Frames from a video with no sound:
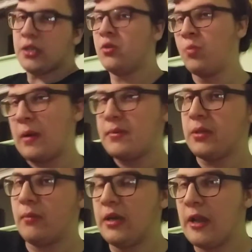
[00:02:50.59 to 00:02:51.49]
Swipe
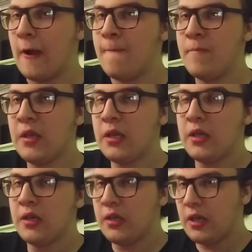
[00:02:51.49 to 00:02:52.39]
someone
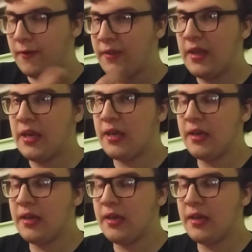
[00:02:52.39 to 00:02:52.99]
if they.